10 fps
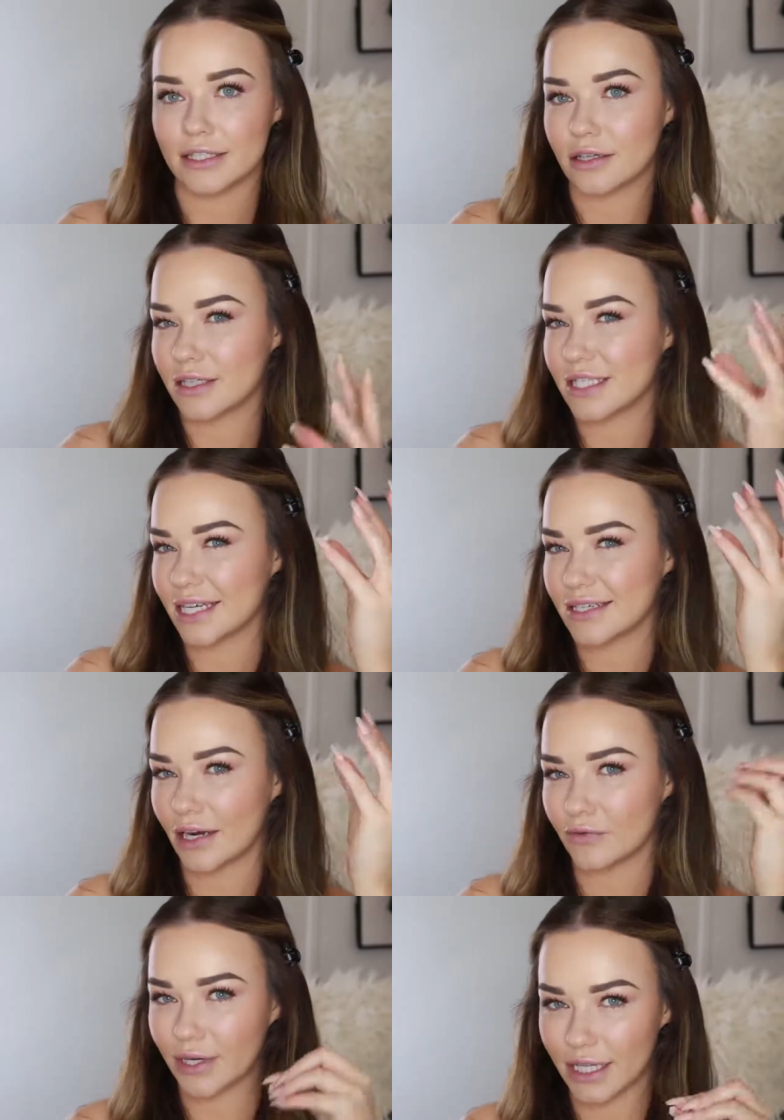It's going to stick
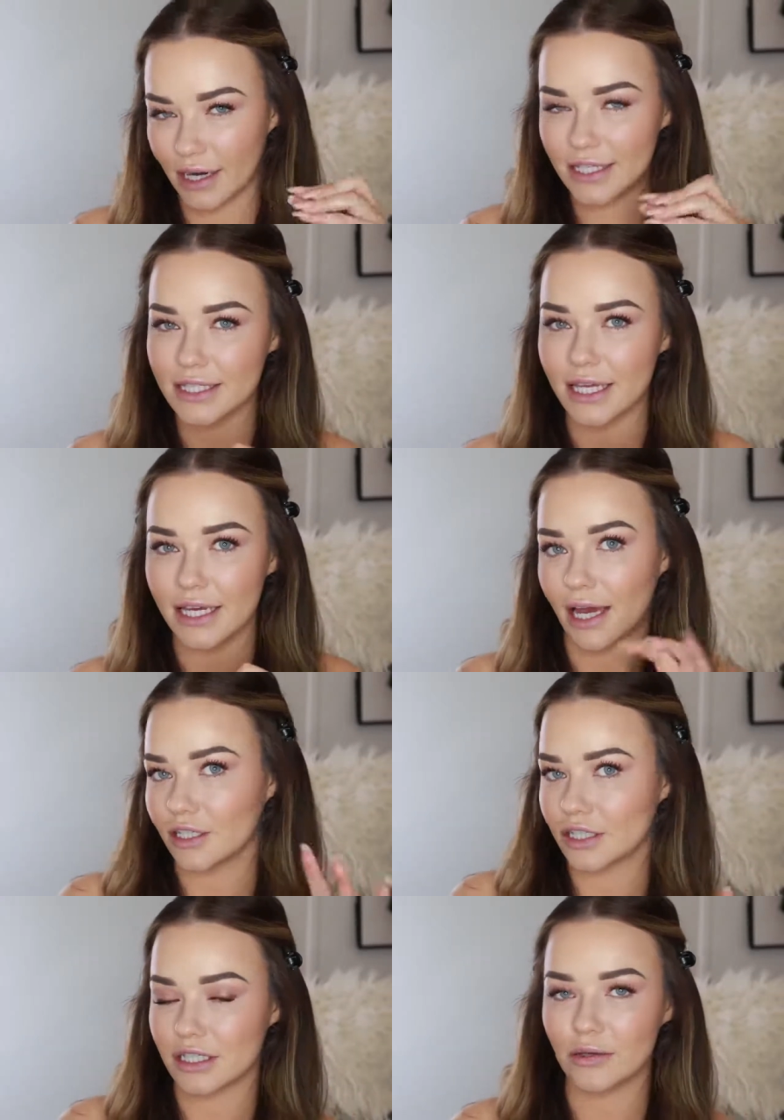down really nicely
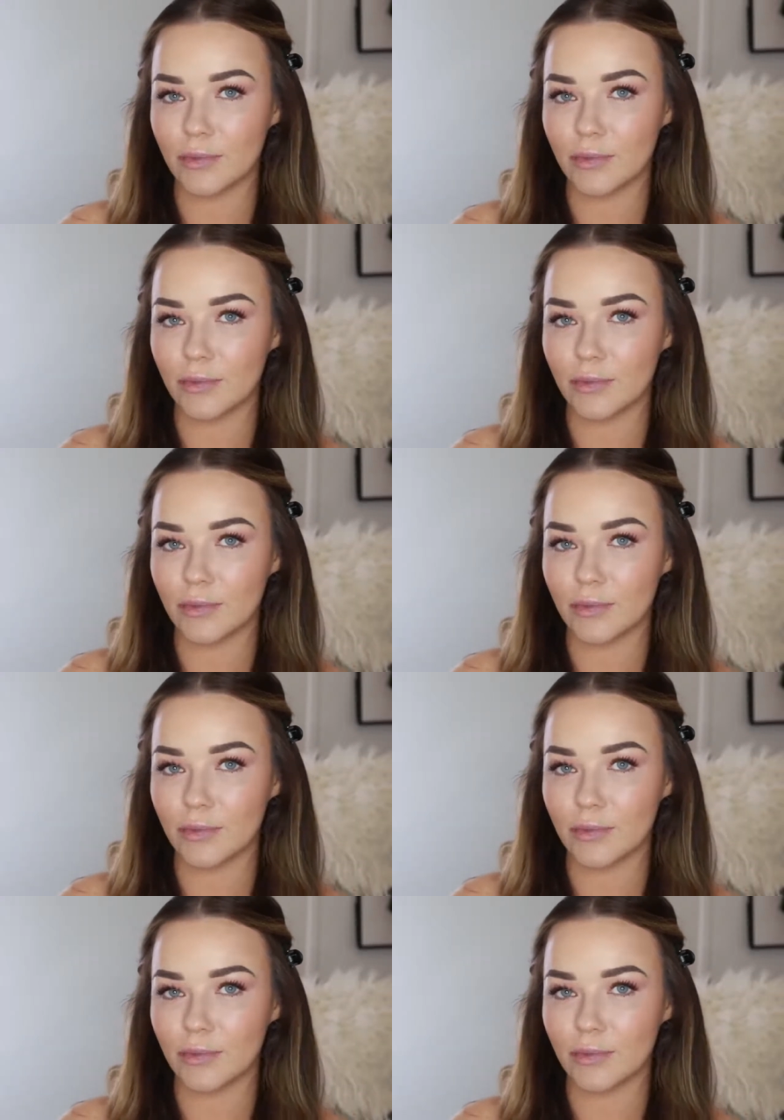and just